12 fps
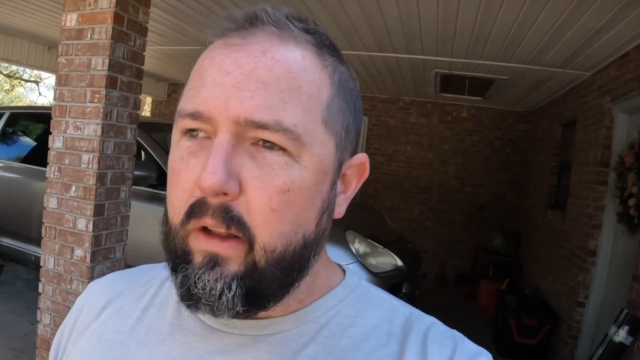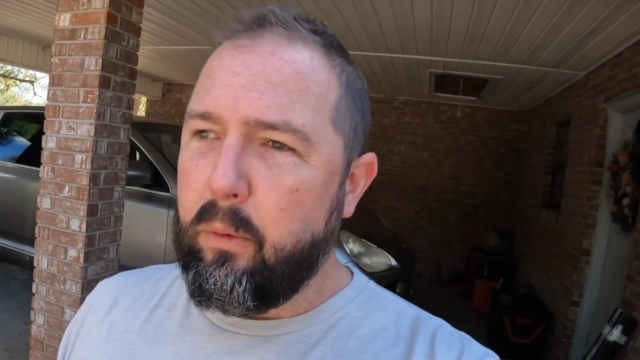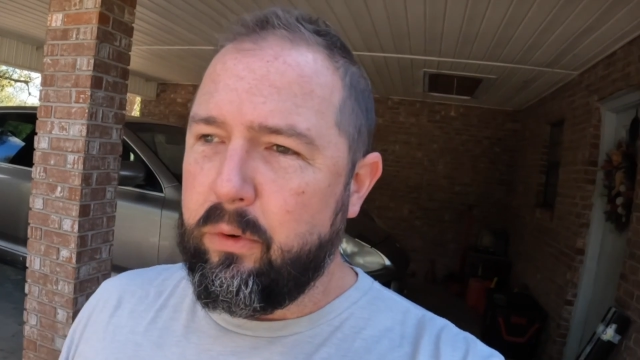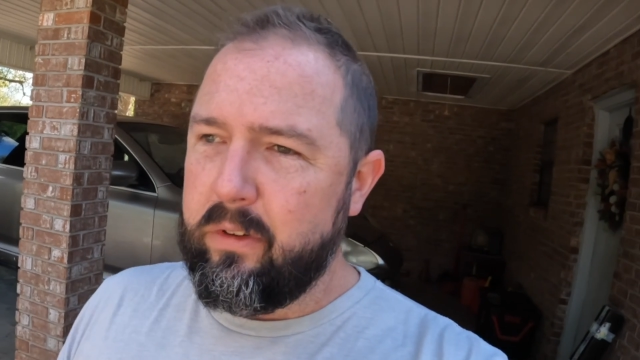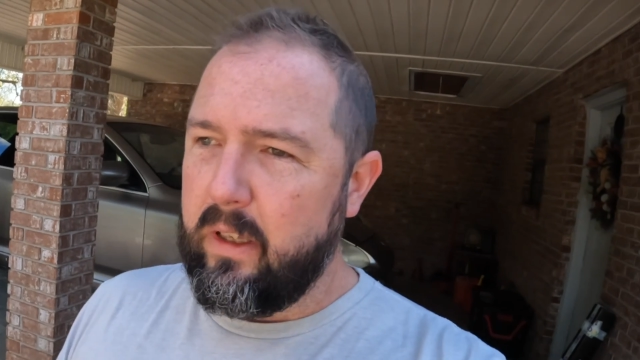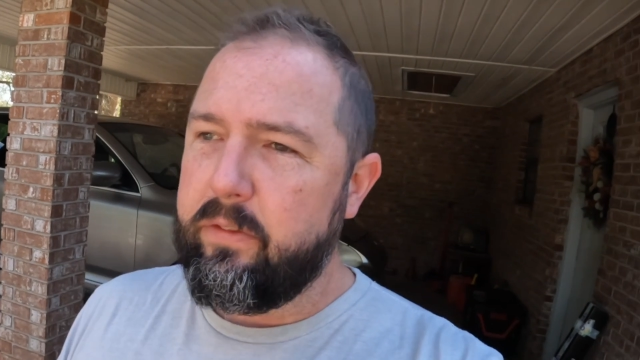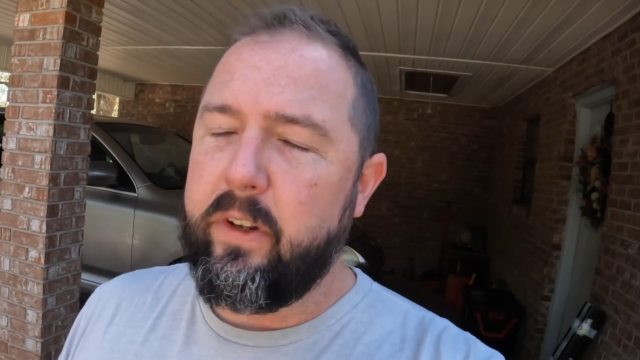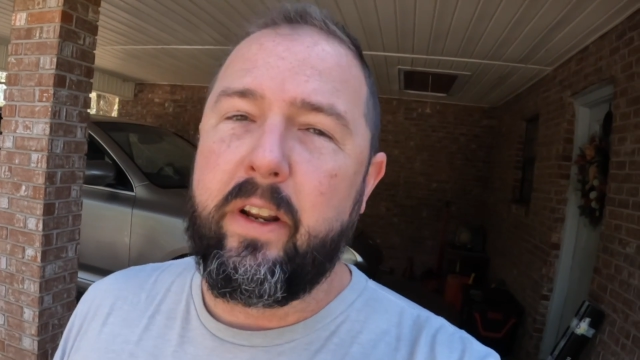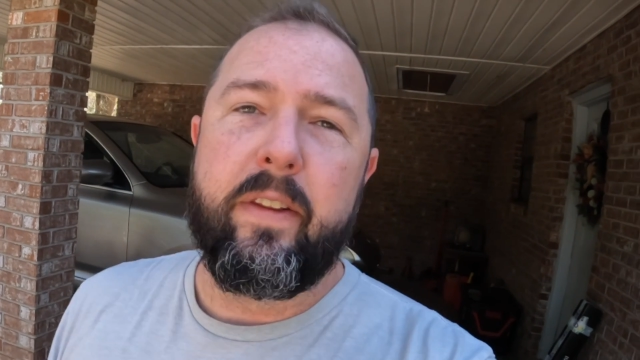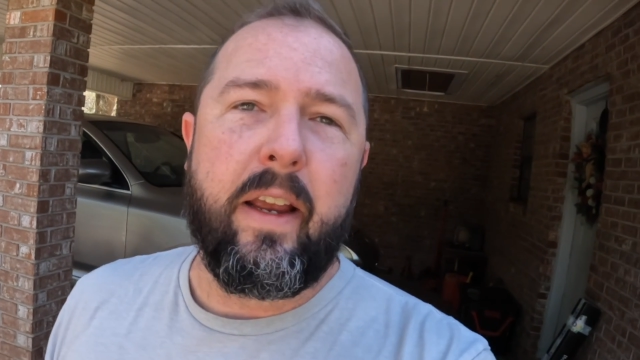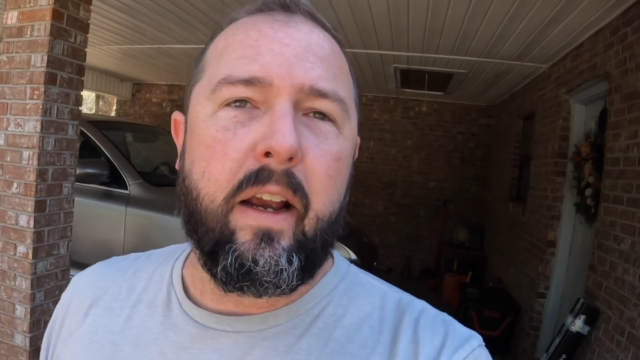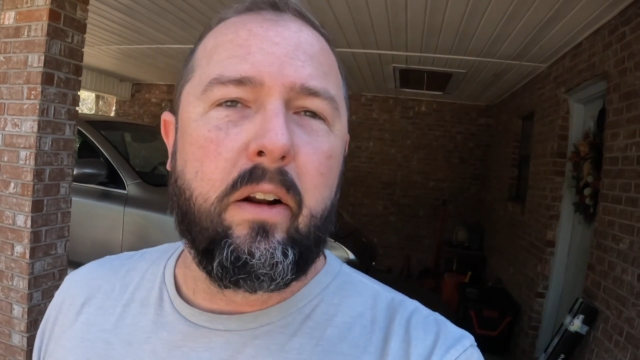it was lifted in
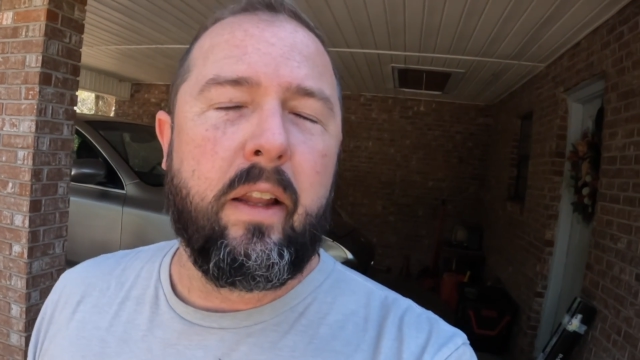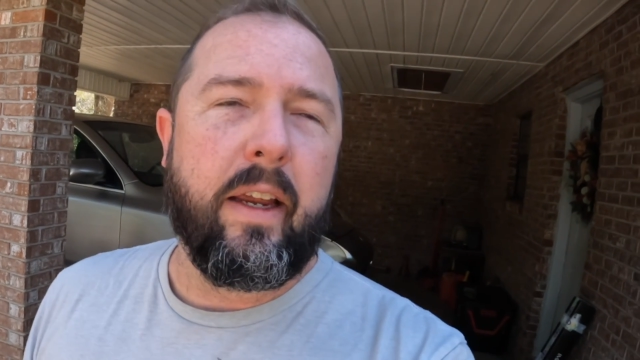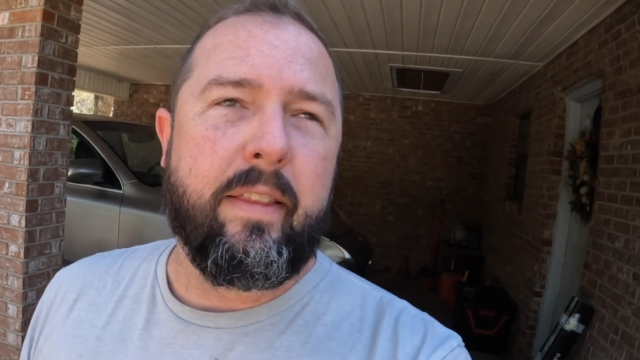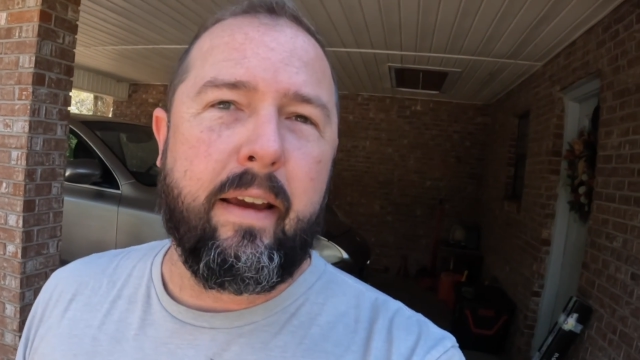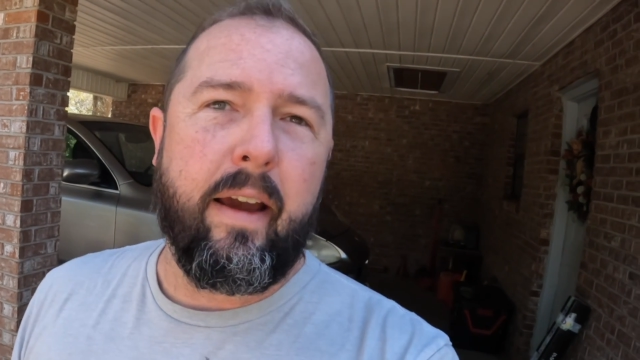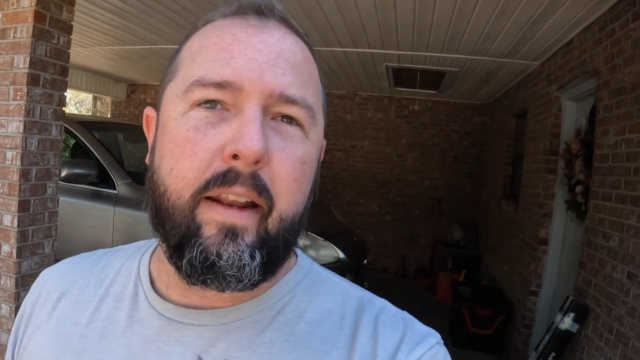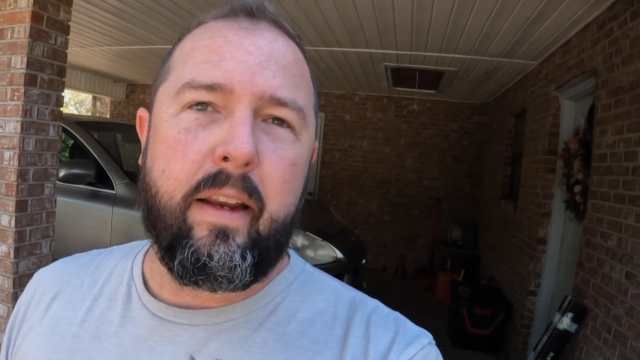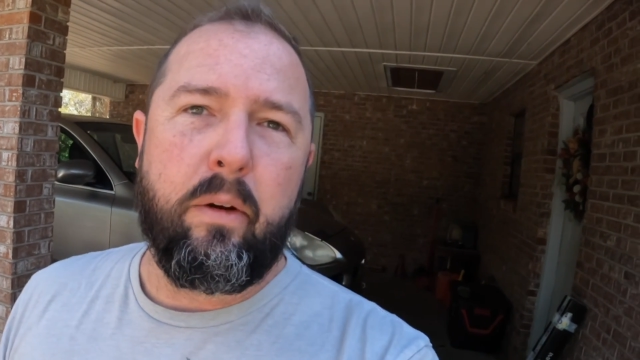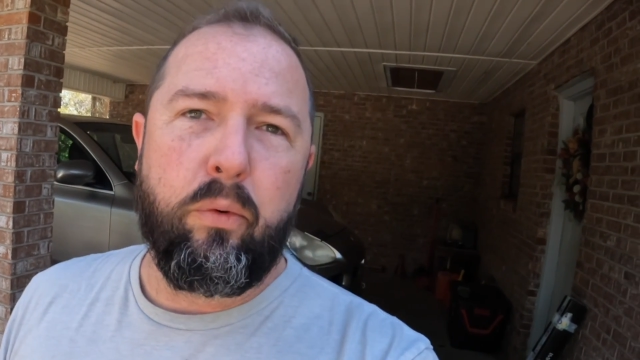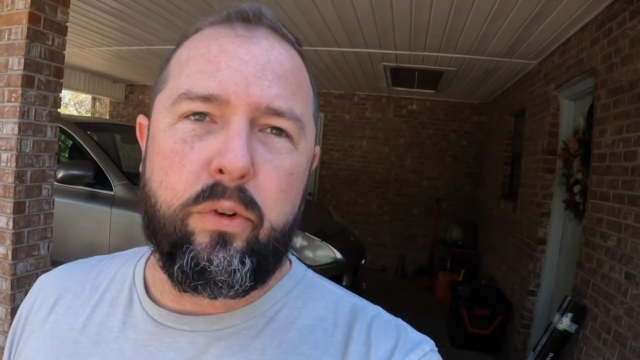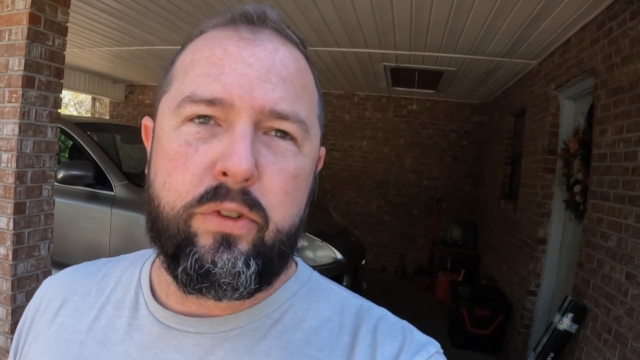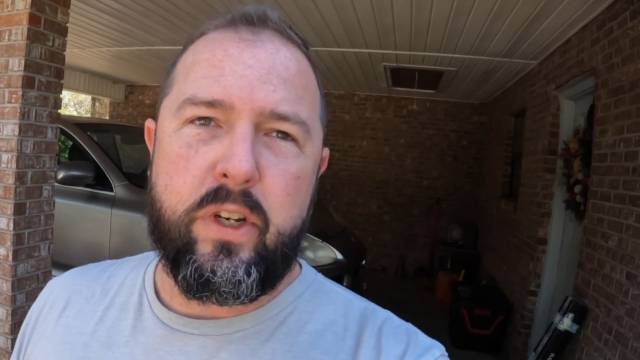the air like that, it
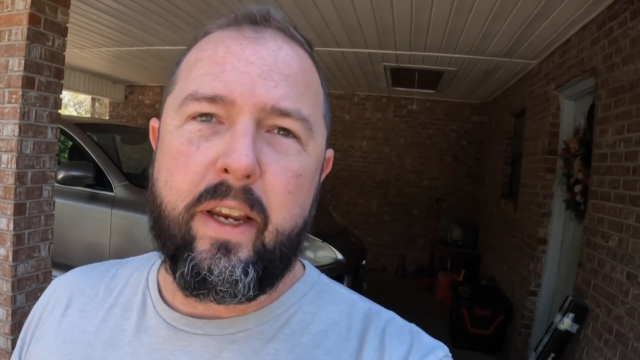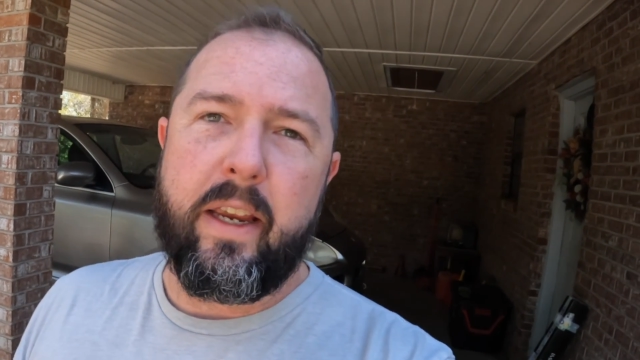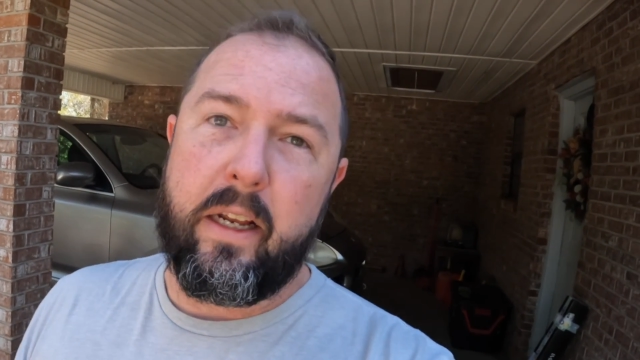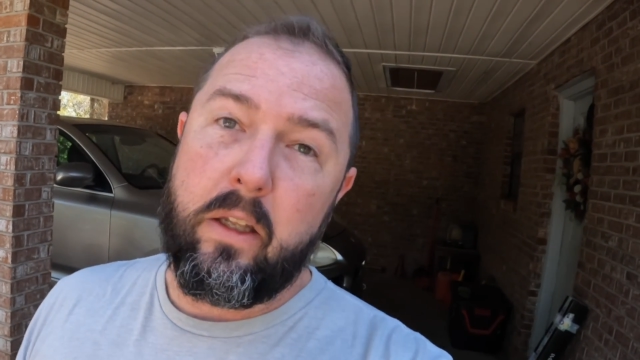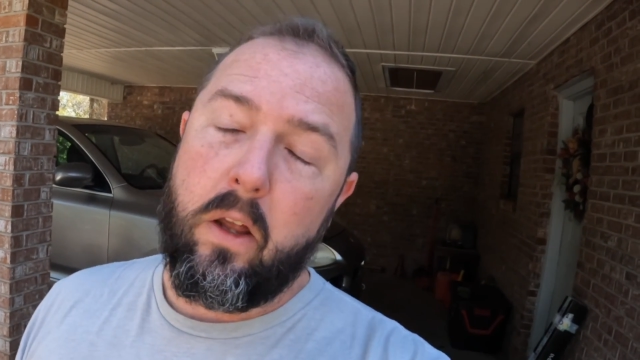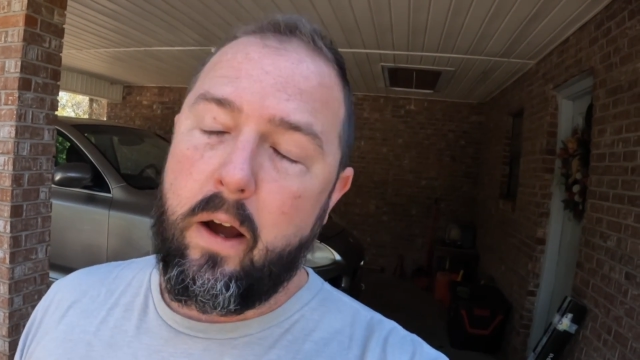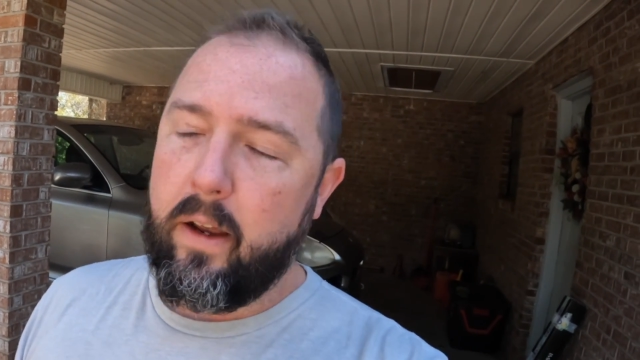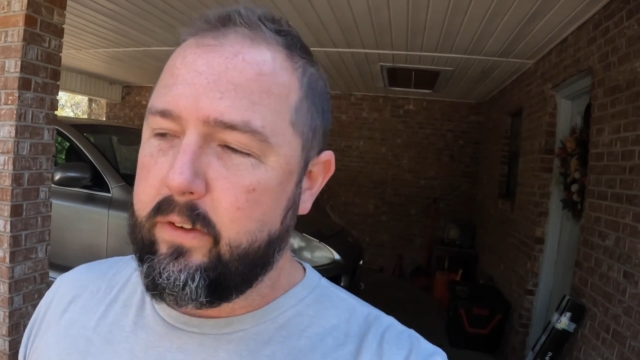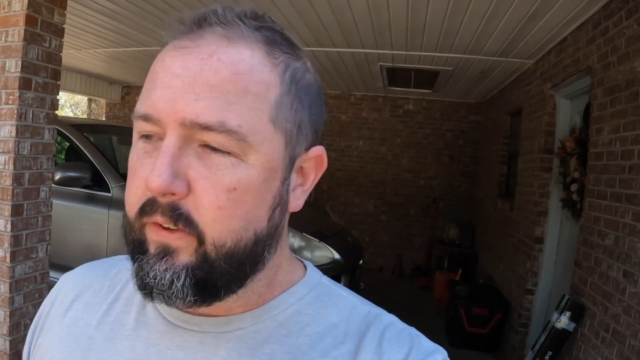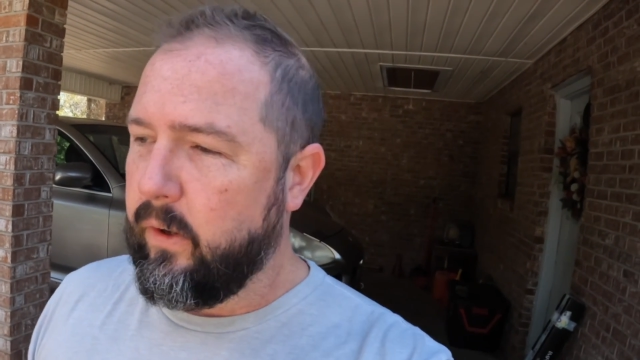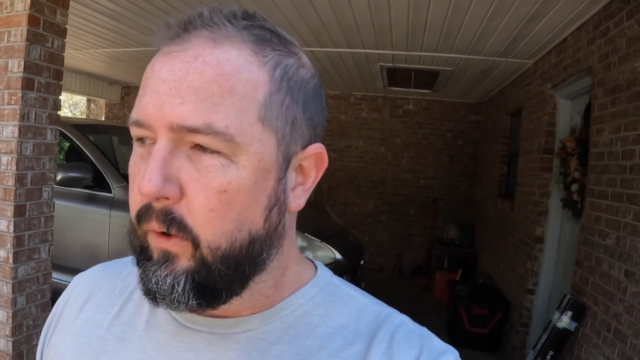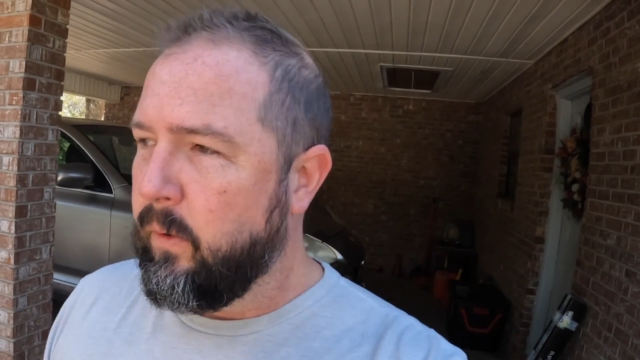was shaking a lot. So